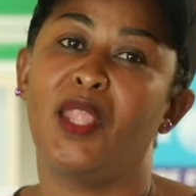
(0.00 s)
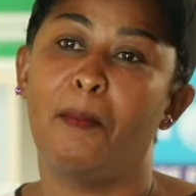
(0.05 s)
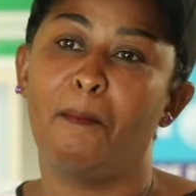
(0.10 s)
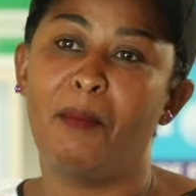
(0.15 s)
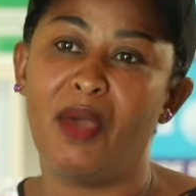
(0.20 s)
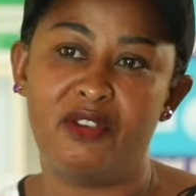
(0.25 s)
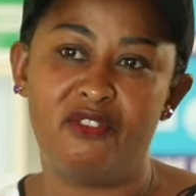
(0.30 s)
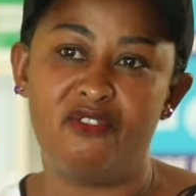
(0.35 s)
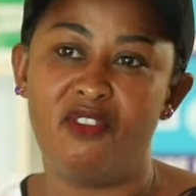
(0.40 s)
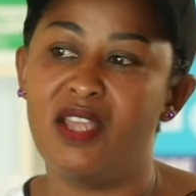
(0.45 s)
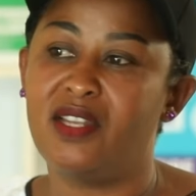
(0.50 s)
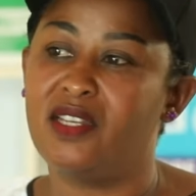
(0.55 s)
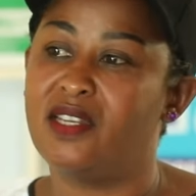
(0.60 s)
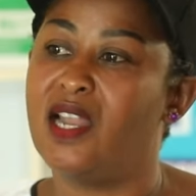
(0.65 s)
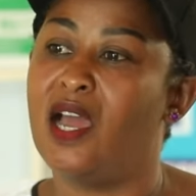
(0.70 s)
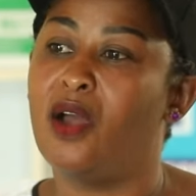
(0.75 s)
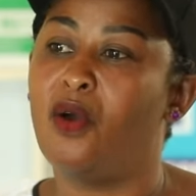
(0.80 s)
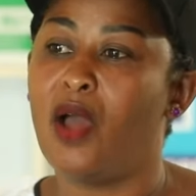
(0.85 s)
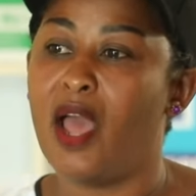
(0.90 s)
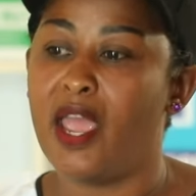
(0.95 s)
But right
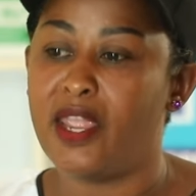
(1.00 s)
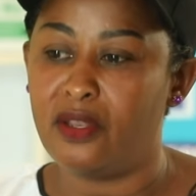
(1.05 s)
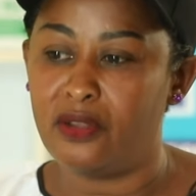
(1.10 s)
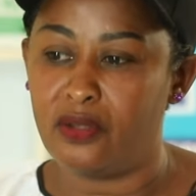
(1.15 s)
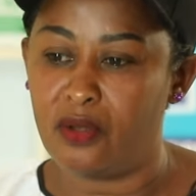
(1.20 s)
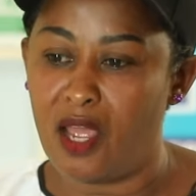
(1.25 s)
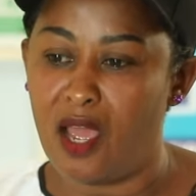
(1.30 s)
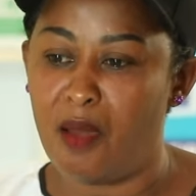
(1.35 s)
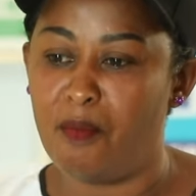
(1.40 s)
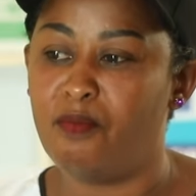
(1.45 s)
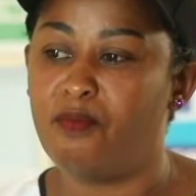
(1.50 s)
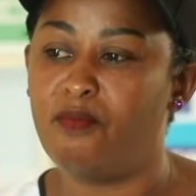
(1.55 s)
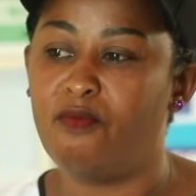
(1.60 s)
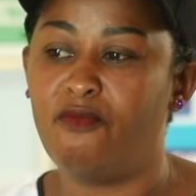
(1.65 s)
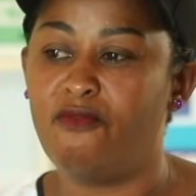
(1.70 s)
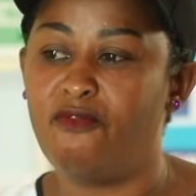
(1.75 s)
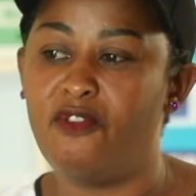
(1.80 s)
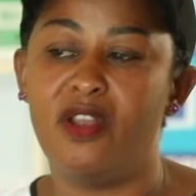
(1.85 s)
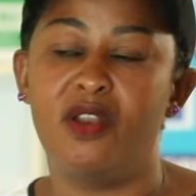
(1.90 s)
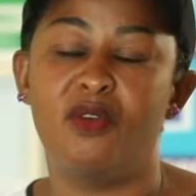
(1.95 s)
now,
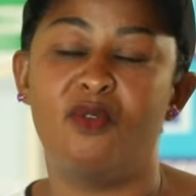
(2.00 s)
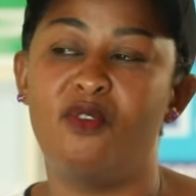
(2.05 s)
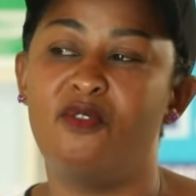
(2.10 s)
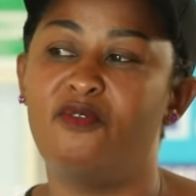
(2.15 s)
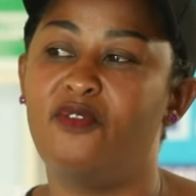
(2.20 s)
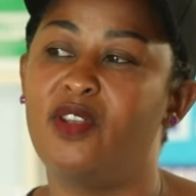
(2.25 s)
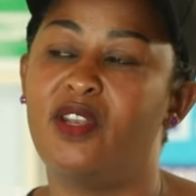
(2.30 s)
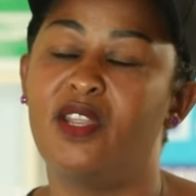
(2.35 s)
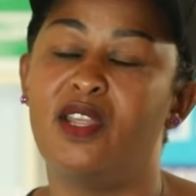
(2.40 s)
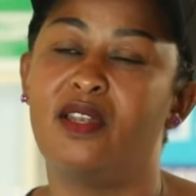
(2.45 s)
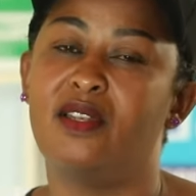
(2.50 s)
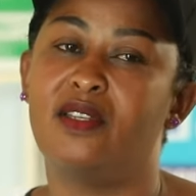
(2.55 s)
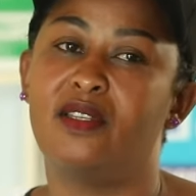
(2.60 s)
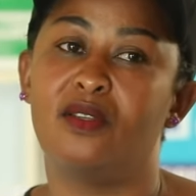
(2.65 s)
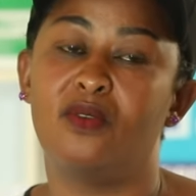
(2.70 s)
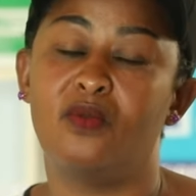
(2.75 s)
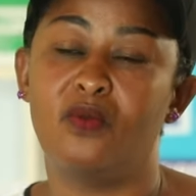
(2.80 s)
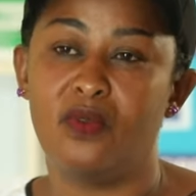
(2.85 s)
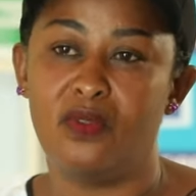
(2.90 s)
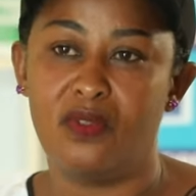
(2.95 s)
I'm very
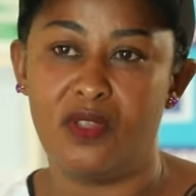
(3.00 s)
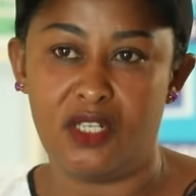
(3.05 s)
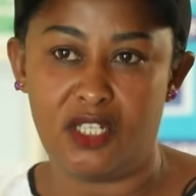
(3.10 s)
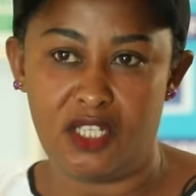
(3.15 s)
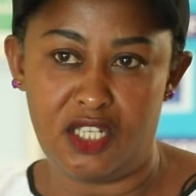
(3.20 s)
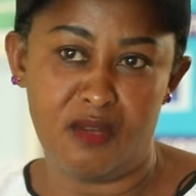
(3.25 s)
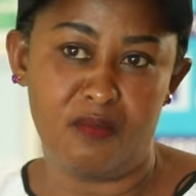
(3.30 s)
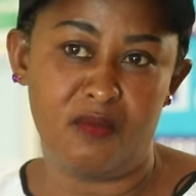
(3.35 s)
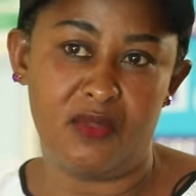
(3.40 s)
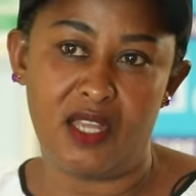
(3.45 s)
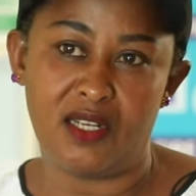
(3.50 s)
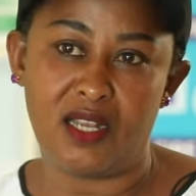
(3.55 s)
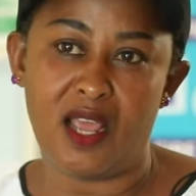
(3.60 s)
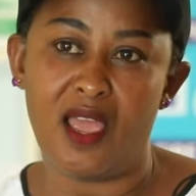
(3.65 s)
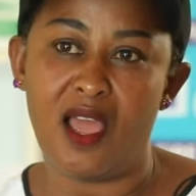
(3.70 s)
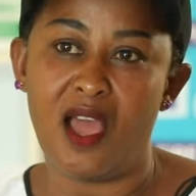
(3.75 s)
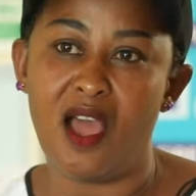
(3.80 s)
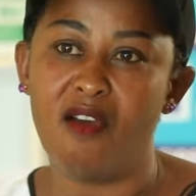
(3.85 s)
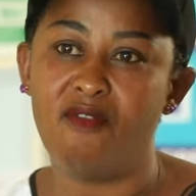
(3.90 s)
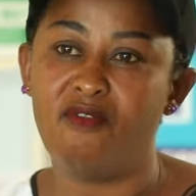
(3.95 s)
confident with the team that I
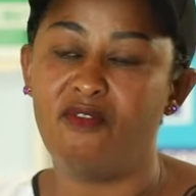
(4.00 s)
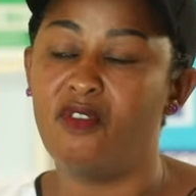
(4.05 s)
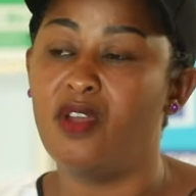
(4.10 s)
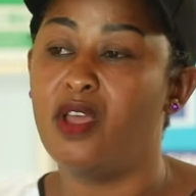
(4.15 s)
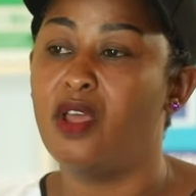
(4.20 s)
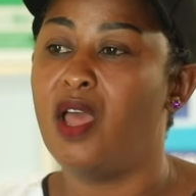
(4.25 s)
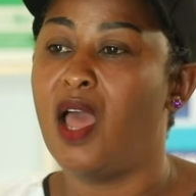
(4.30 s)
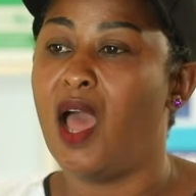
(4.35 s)
have.